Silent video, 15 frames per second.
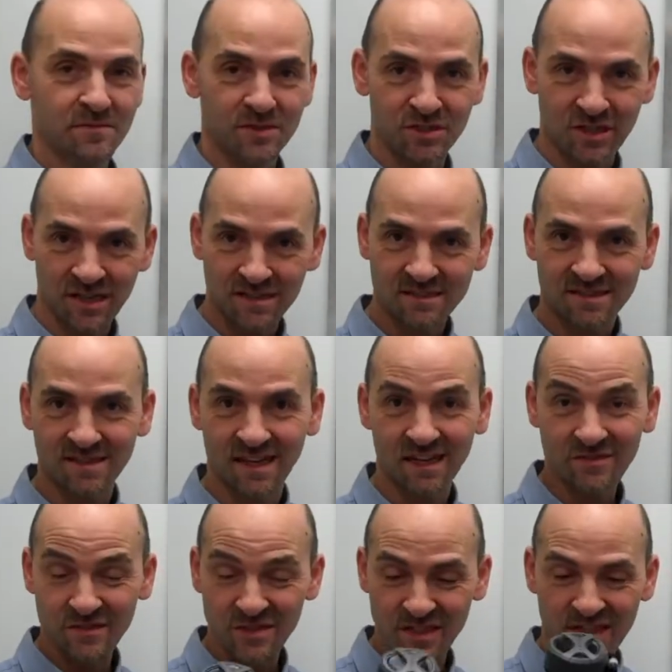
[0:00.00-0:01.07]
But Janice in the
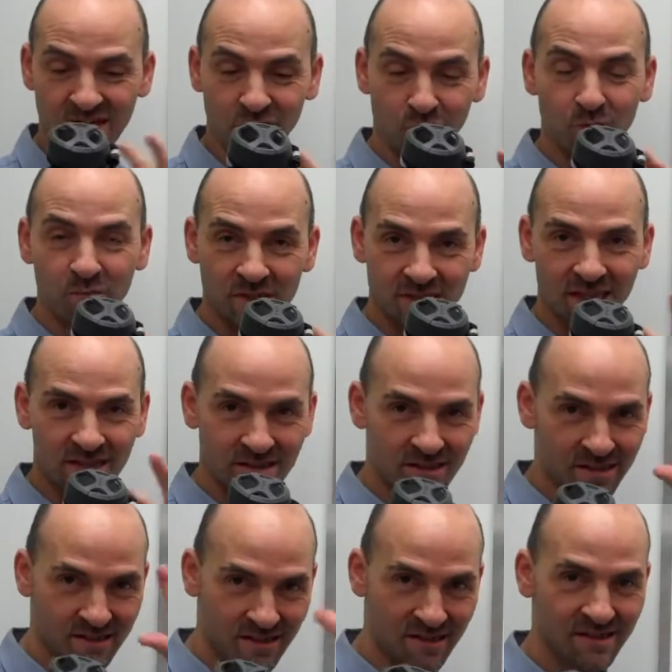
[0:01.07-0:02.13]
office, she didn't know about that
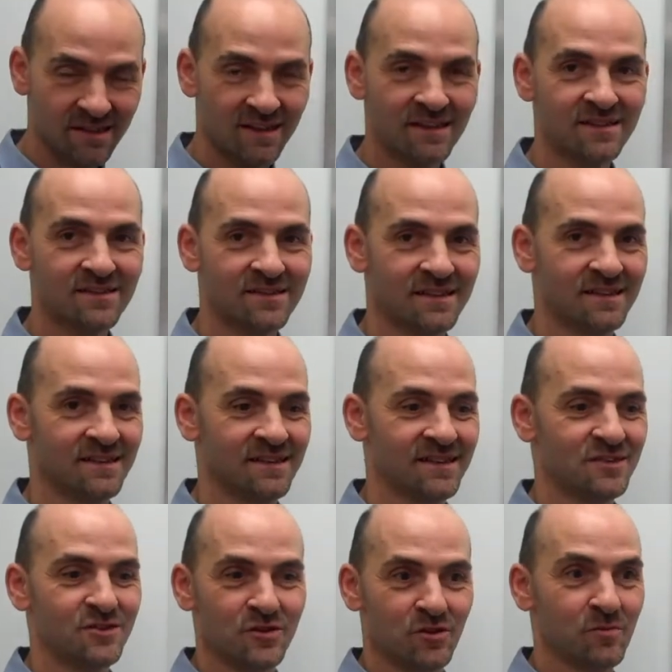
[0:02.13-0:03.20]
little detail, and
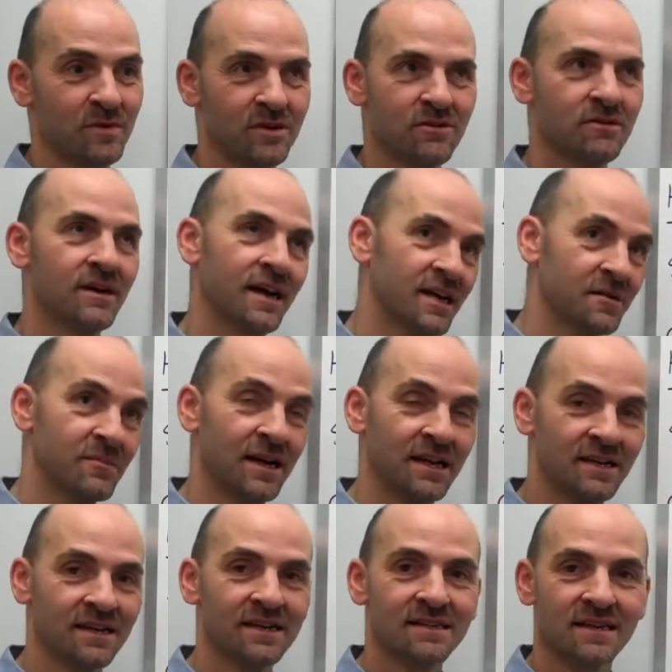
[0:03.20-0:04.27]
she told me, oh, I had a bad
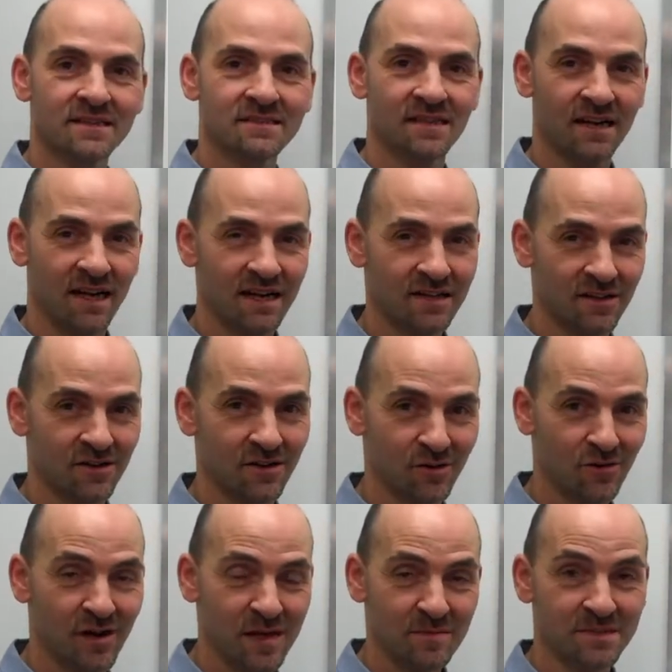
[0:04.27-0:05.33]
night last night, I had a lot of
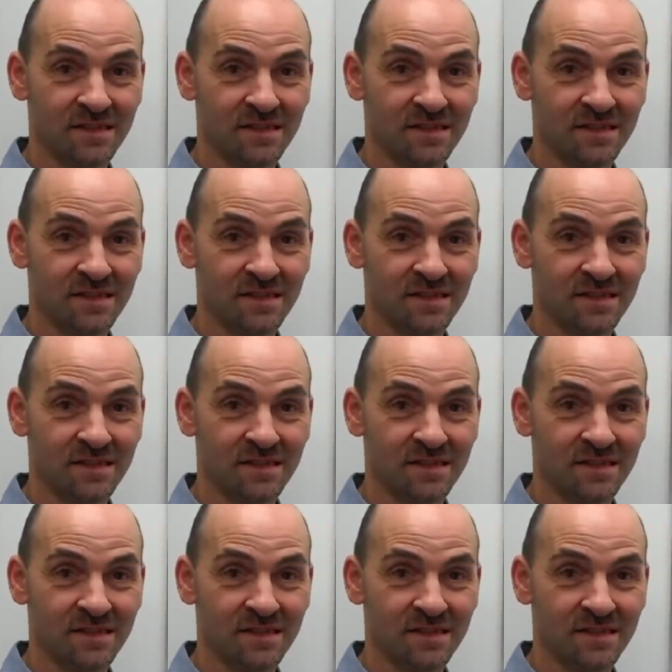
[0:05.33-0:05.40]
cramps.